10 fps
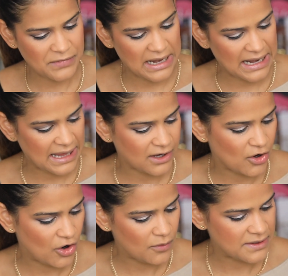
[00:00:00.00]

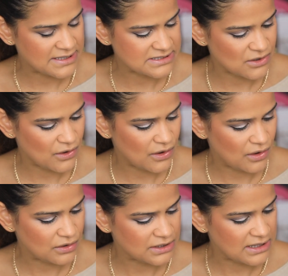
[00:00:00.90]
Lancome, and it's
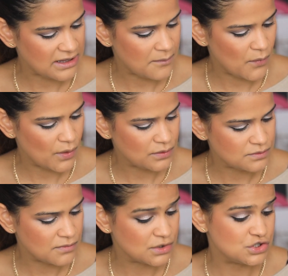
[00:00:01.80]
called the
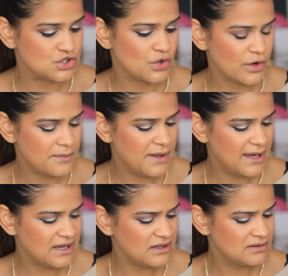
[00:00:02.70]
Monsieur
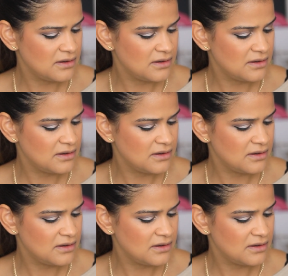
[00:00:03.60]
Big.